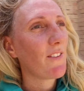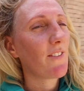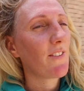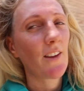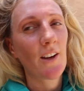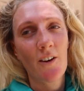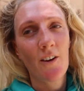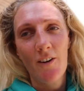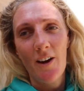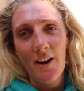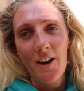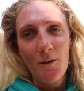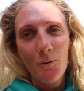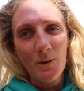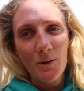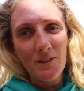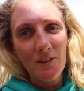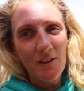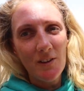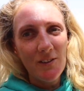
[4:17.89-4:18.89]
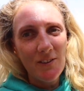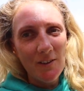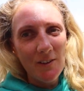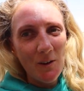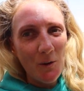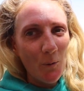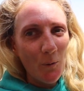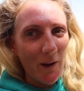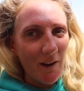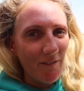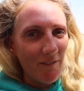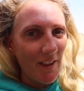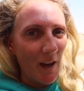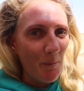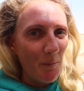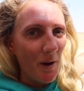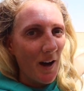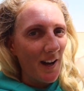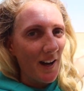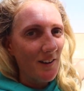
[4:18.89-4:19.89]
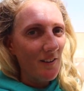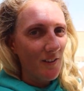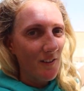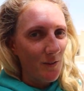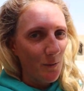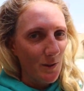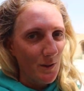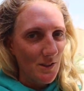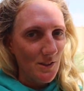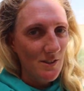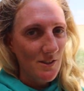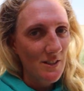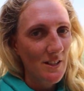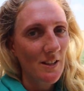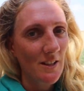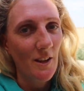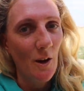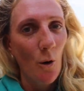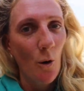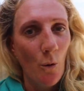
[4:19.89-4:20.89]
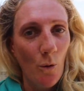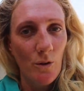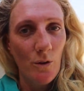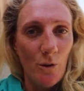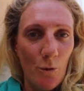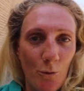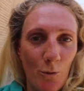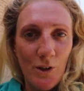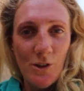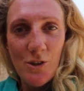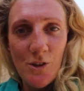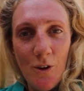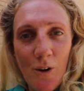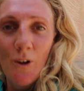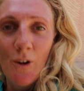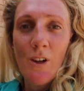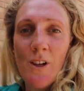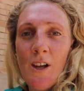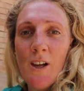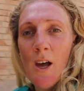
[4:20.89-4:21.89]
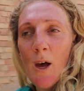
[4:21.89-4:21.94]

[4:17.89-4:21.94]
Ziggurat, which is way over there behind us, which is still the old original